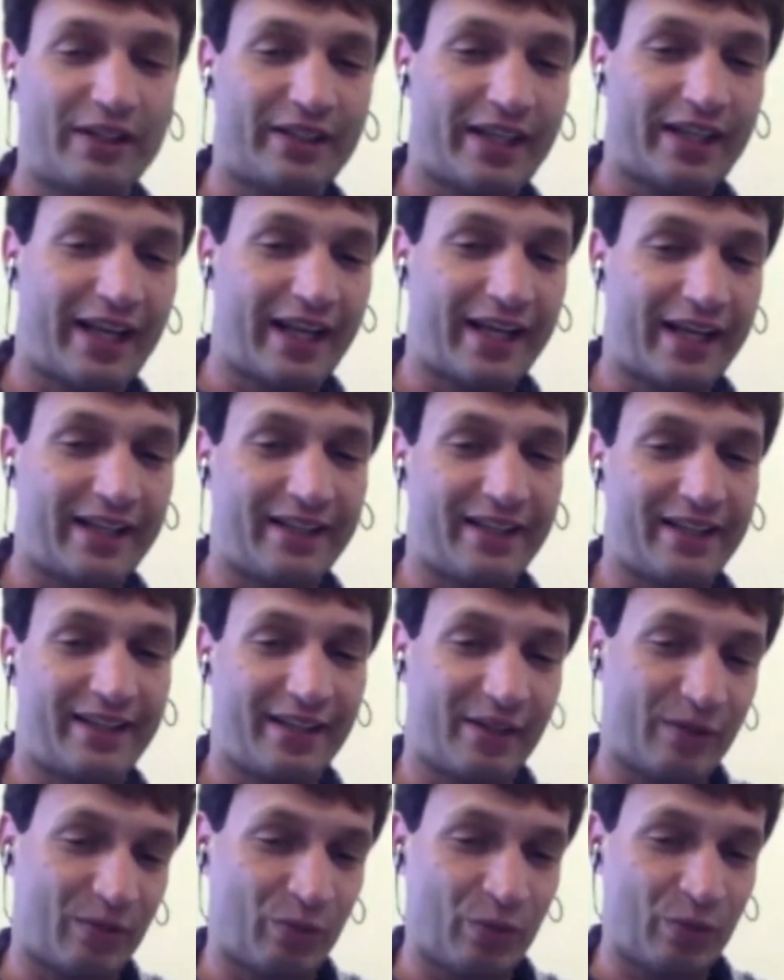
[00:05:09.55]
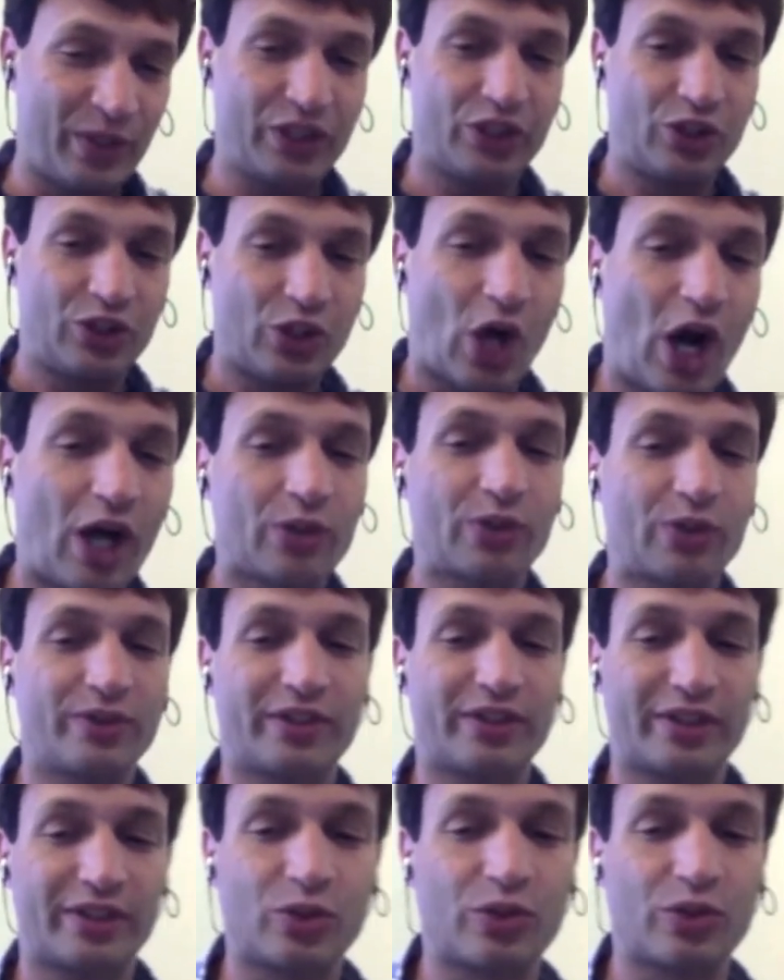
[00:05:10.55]
the, uh, which doctors
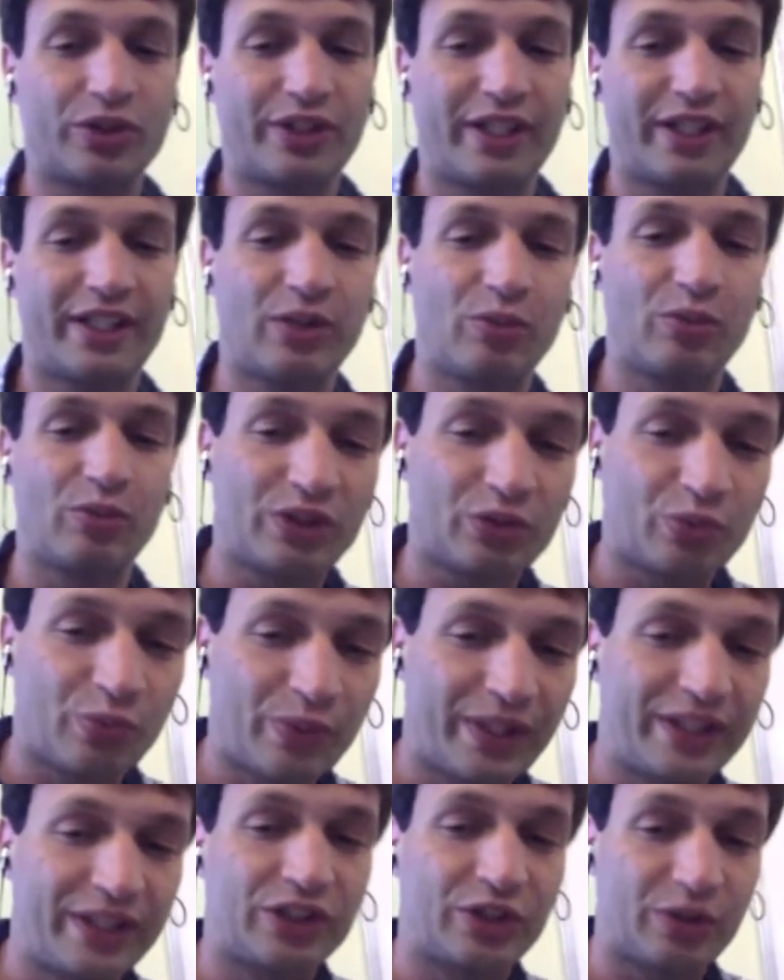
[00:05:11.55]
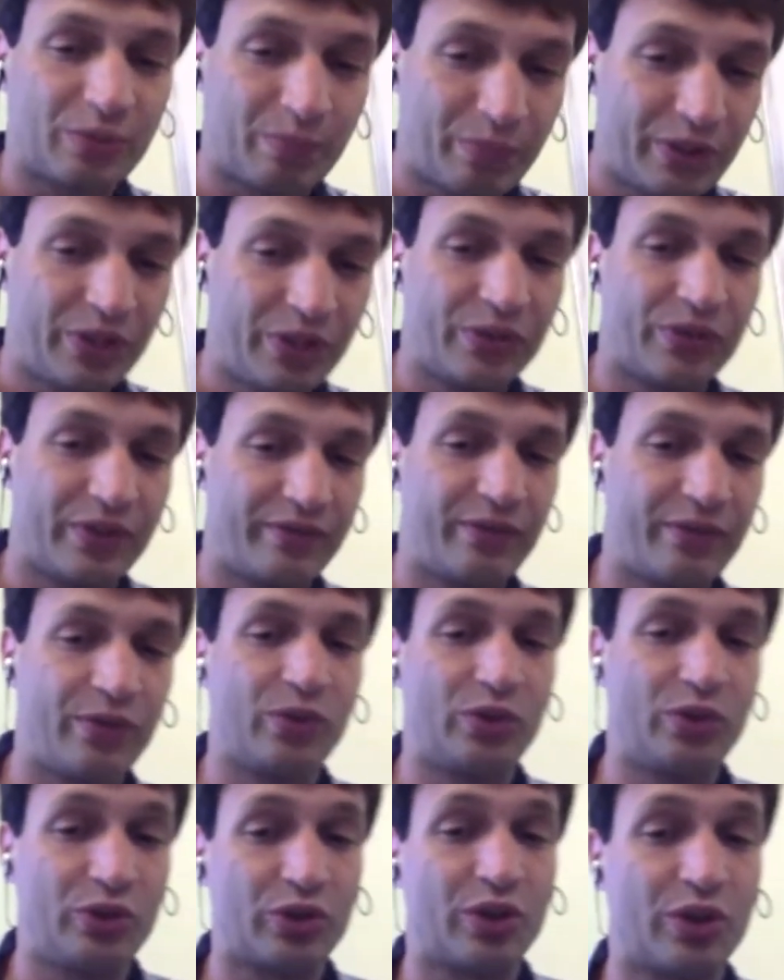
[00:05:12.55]
are associated with which peer
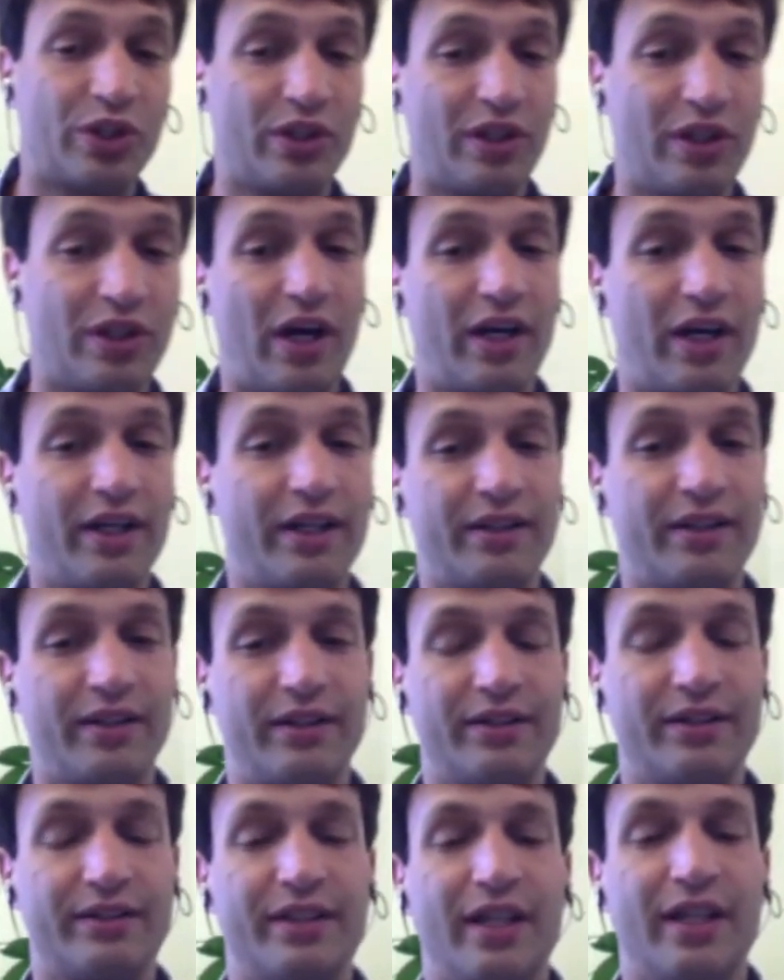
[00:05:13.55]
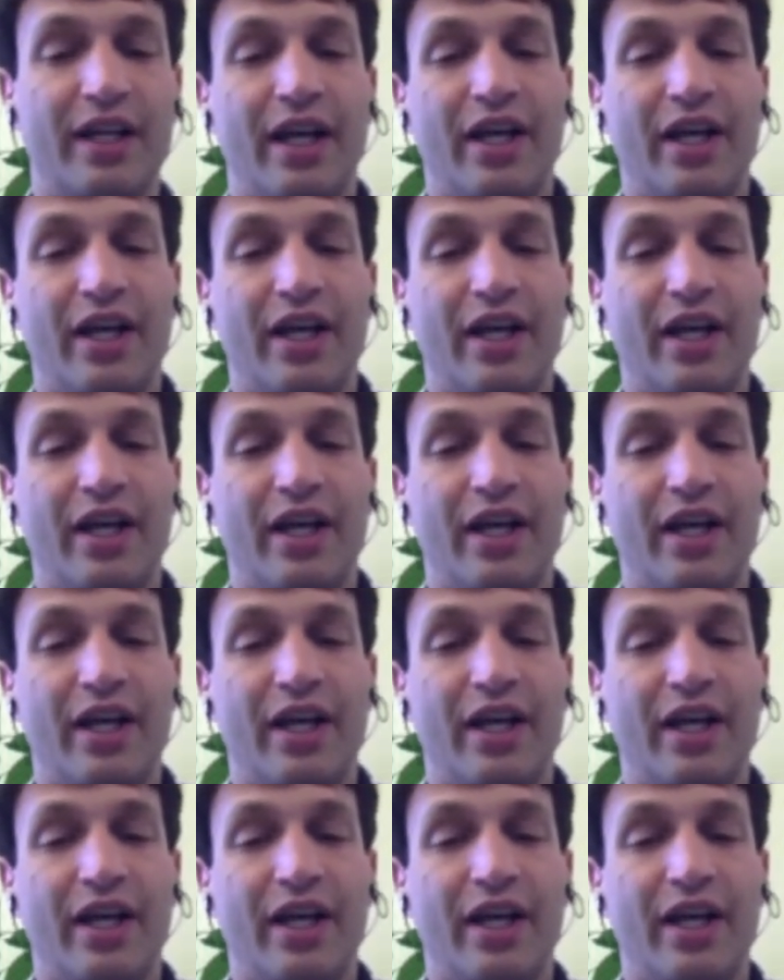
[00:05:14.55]
reviewed journal articles,